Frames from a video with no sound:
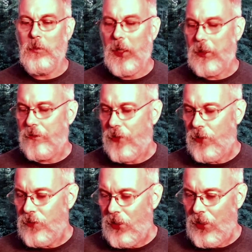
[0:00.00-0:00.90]

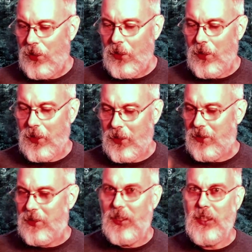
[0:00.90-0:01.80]
microphone like a
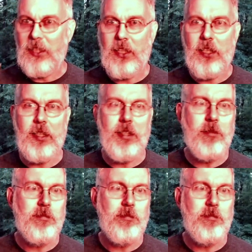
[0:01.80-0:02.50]
silly kitty.